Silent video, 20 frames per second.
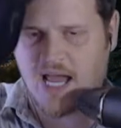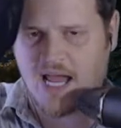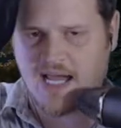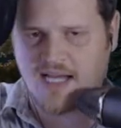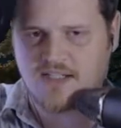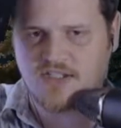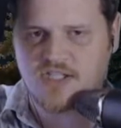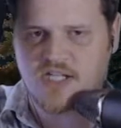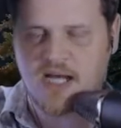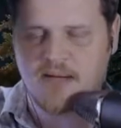
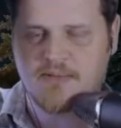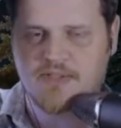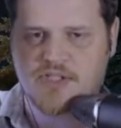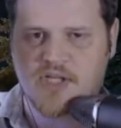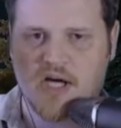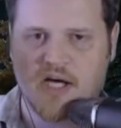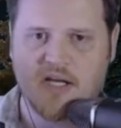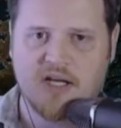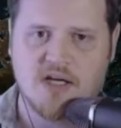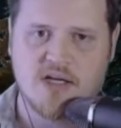As time has
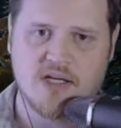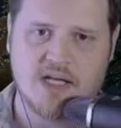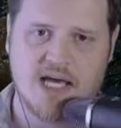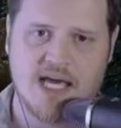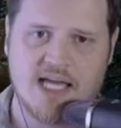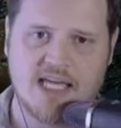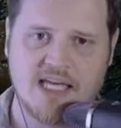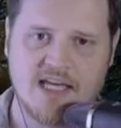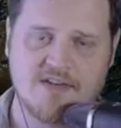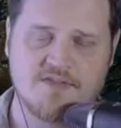gone on,
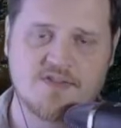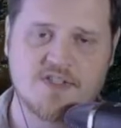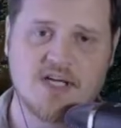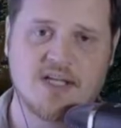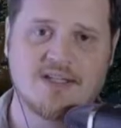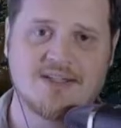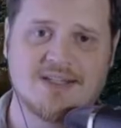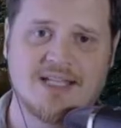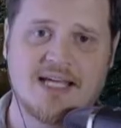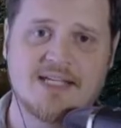I have
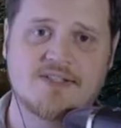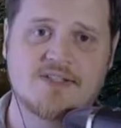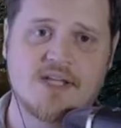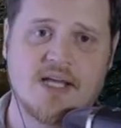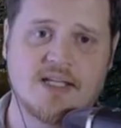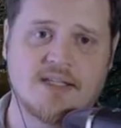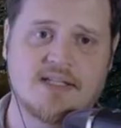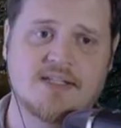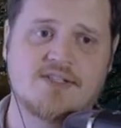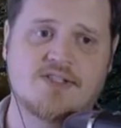done less
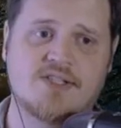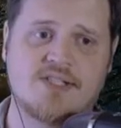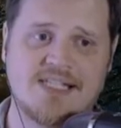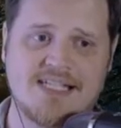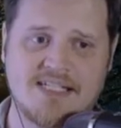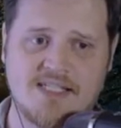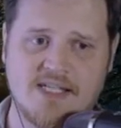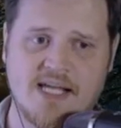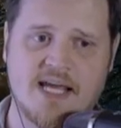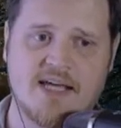and less
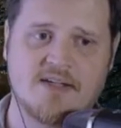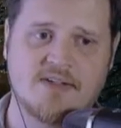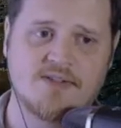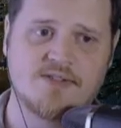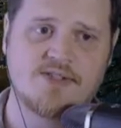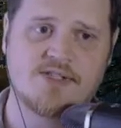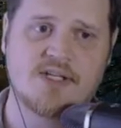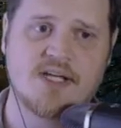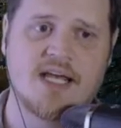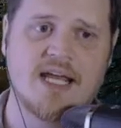
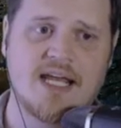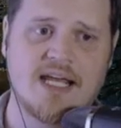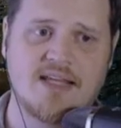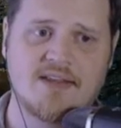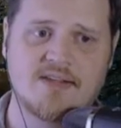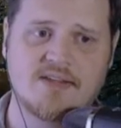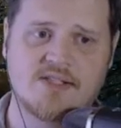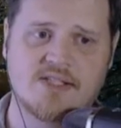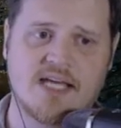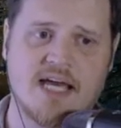details
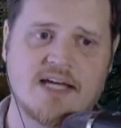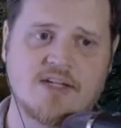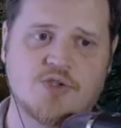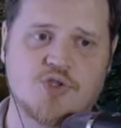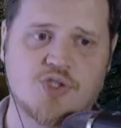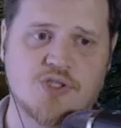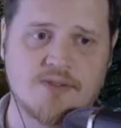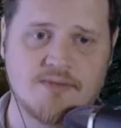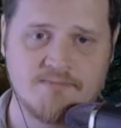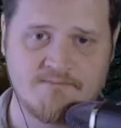in the
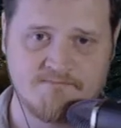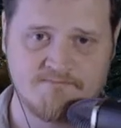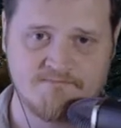sketch.